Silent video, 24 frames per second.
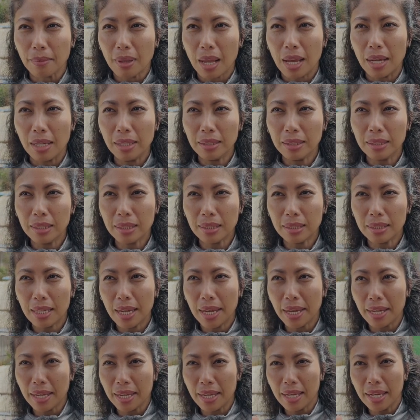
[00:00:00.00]
It's just
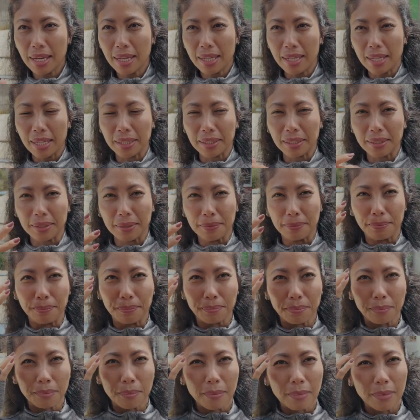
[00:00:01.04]
like eating
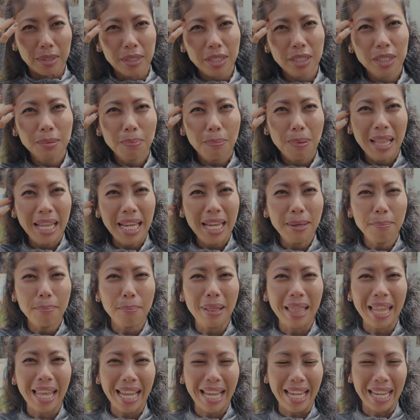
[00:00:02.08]
just plain
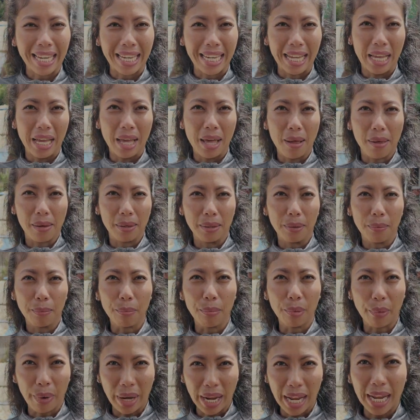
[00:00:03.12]
bread.
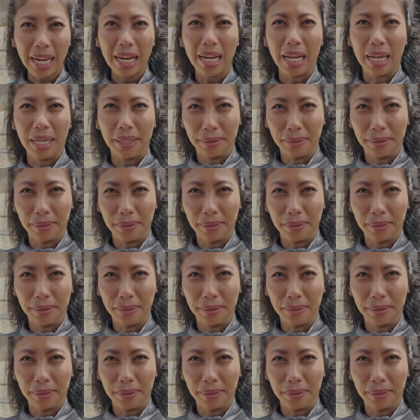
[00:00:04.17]
Bread.